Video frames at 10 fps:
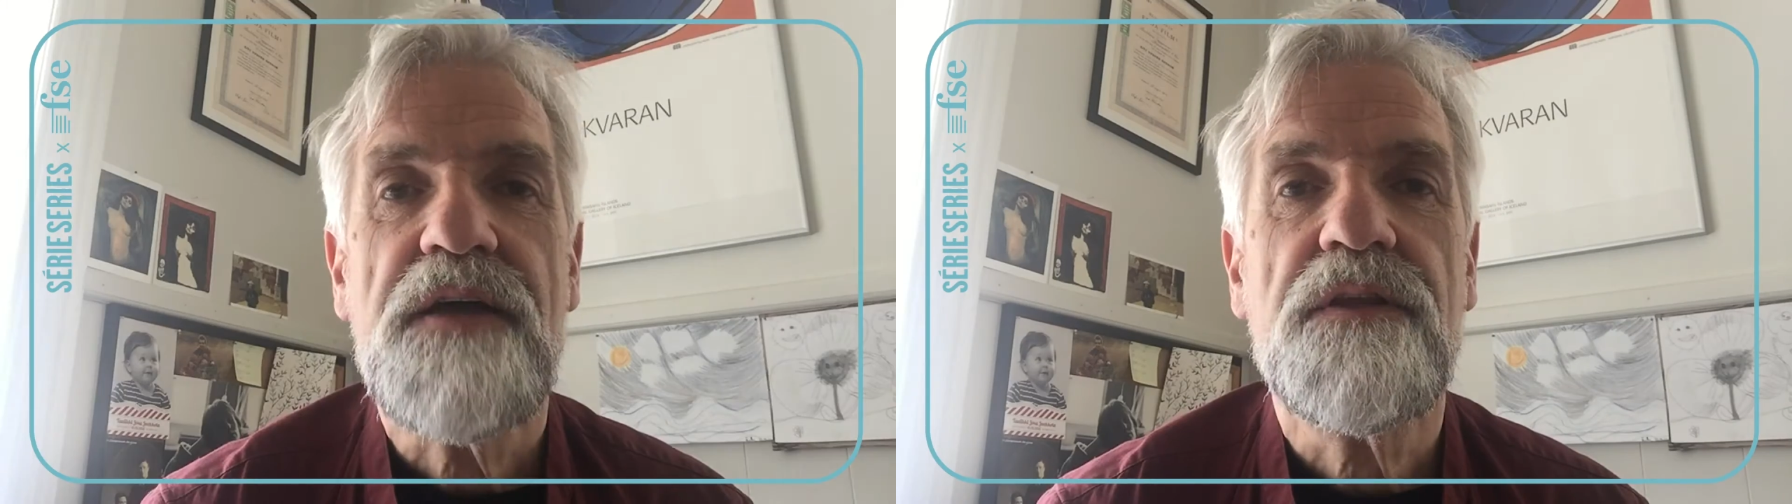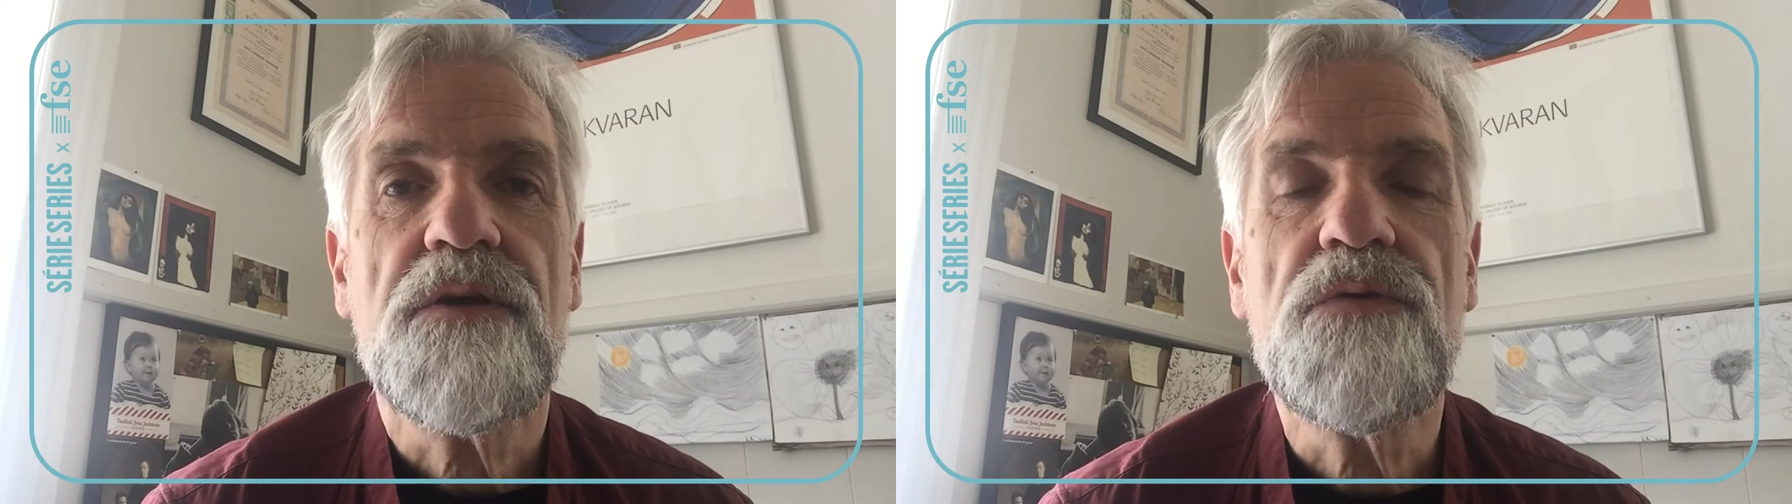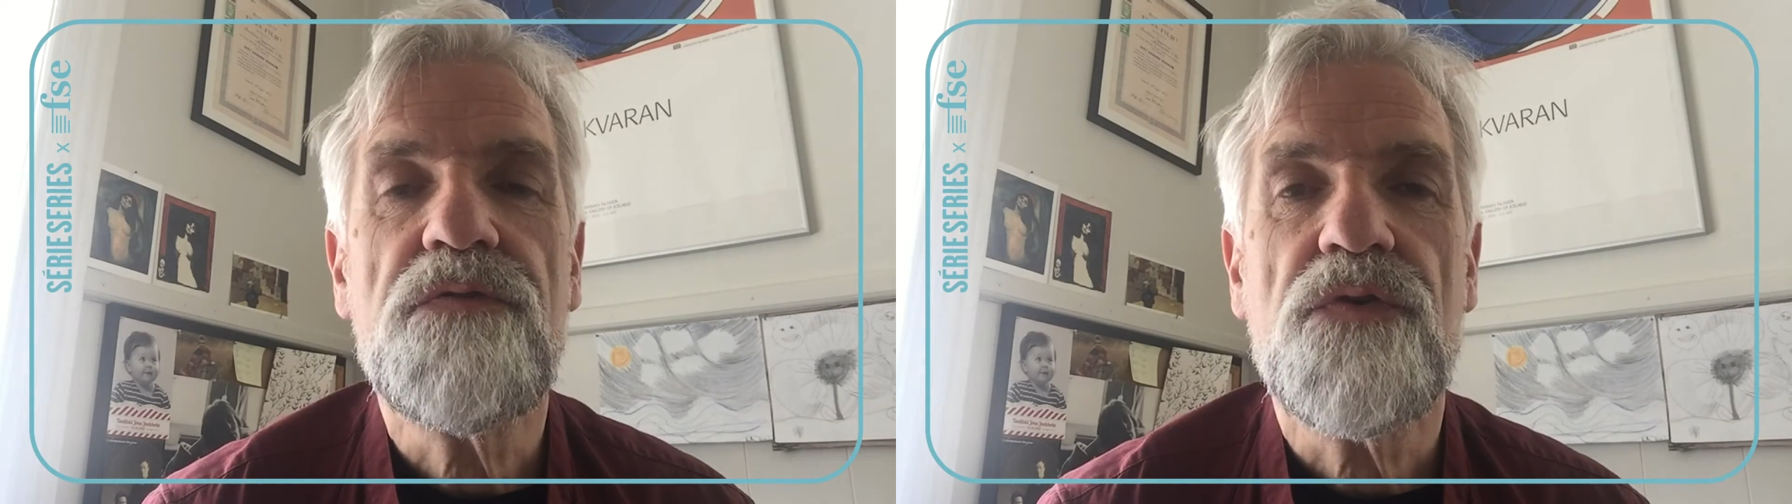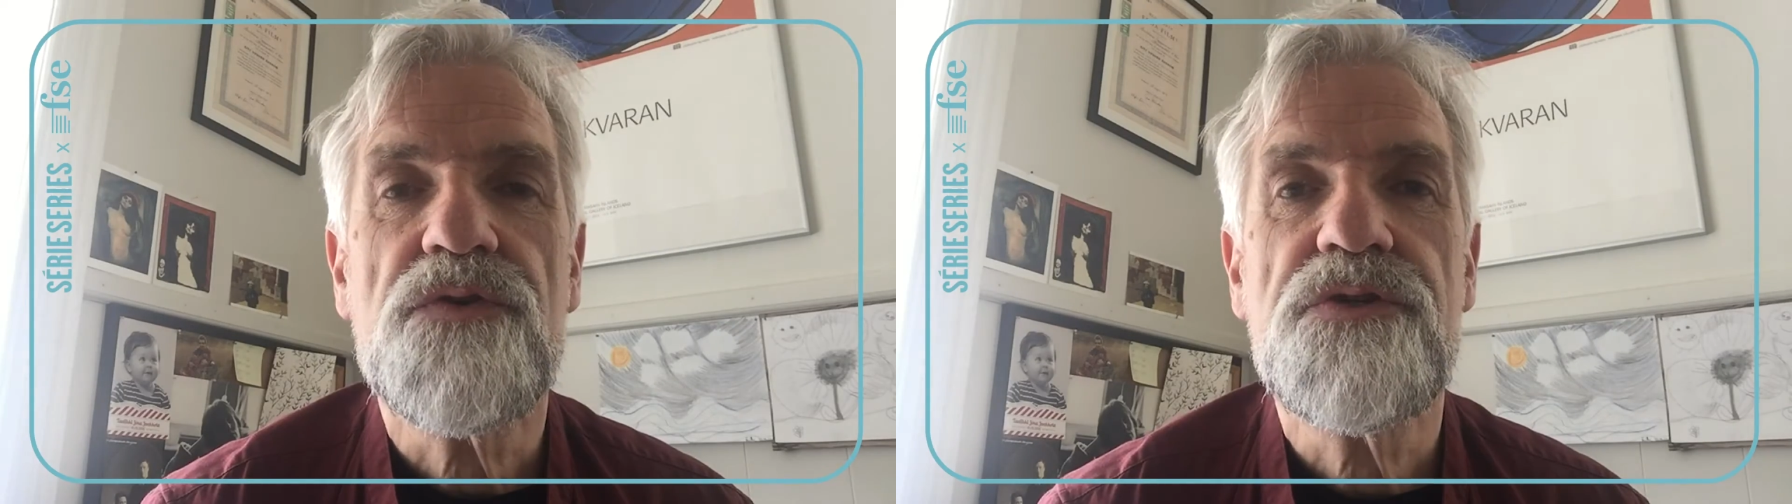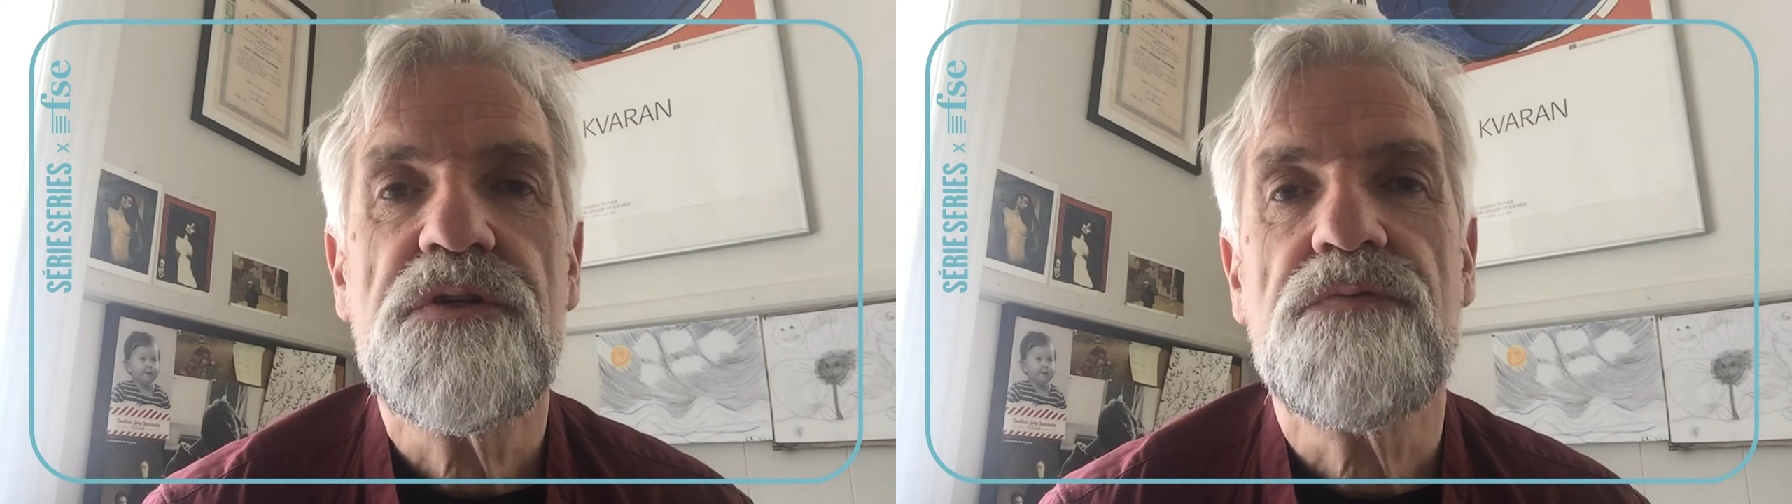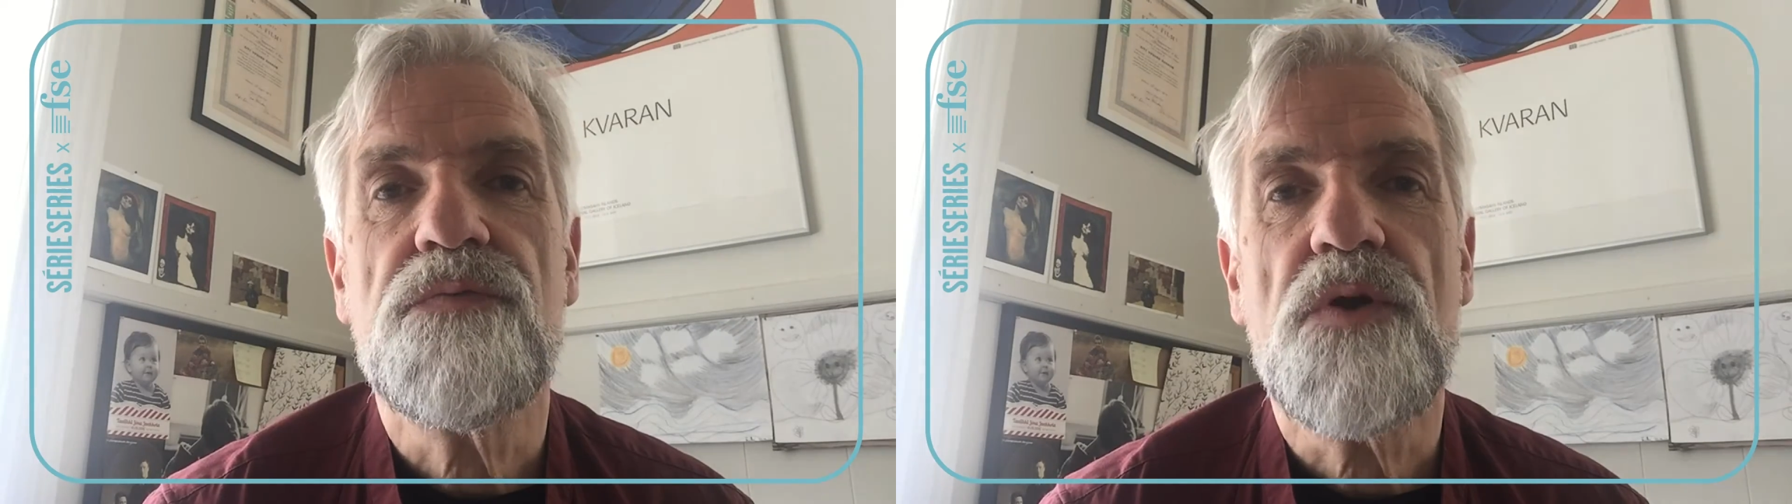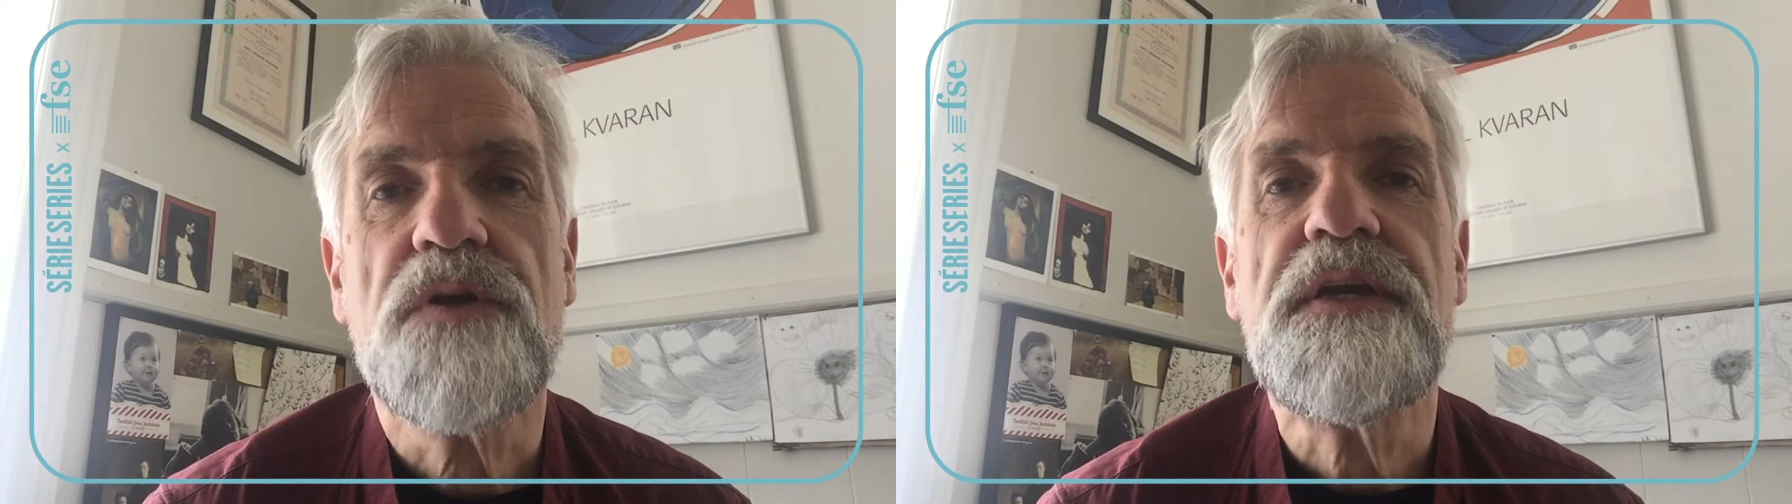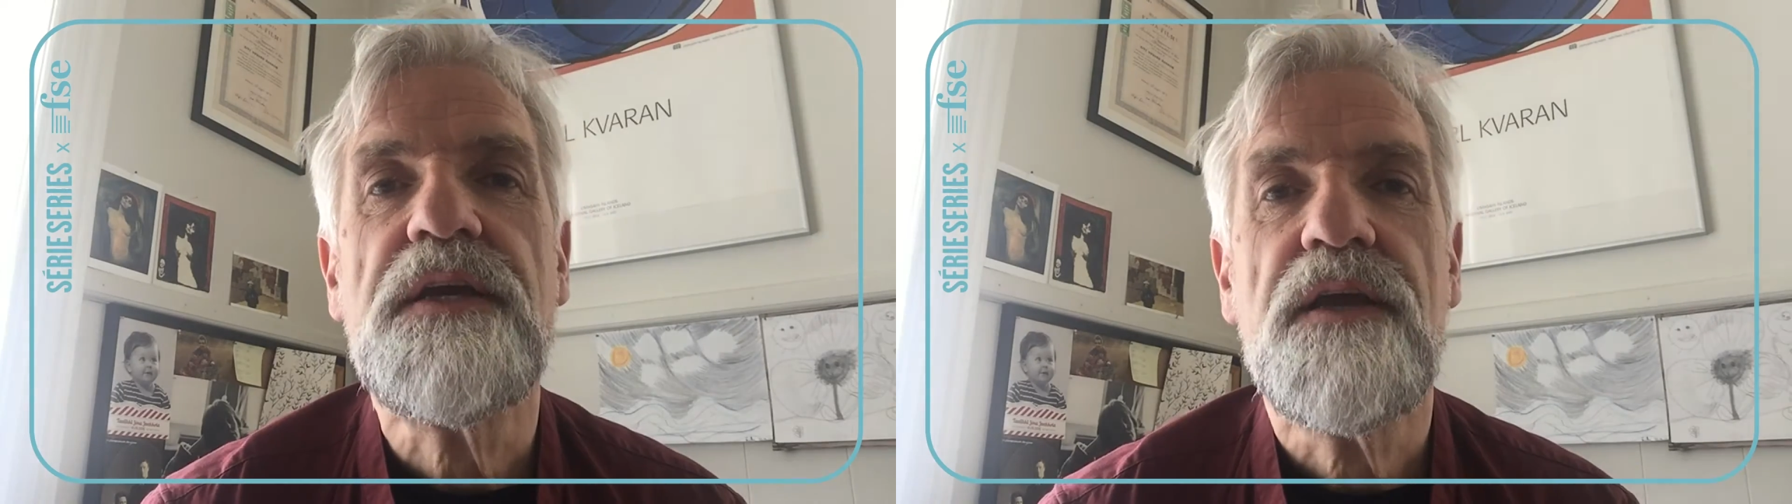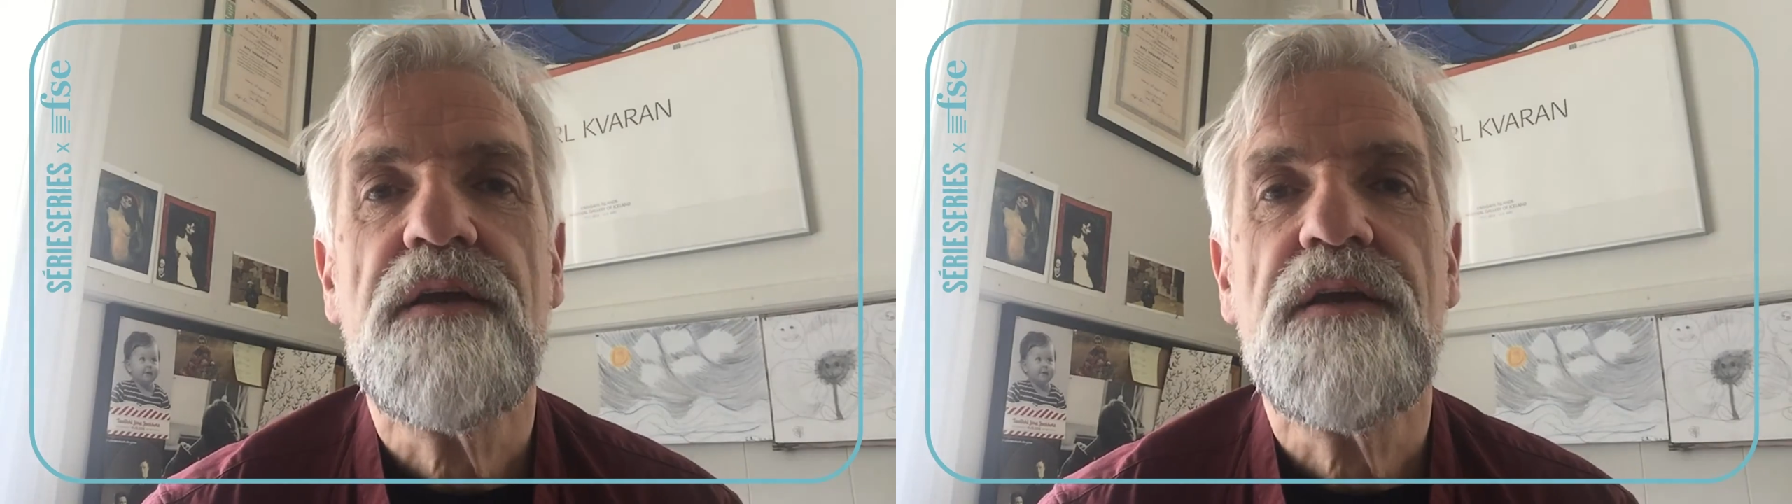had the good fortune of working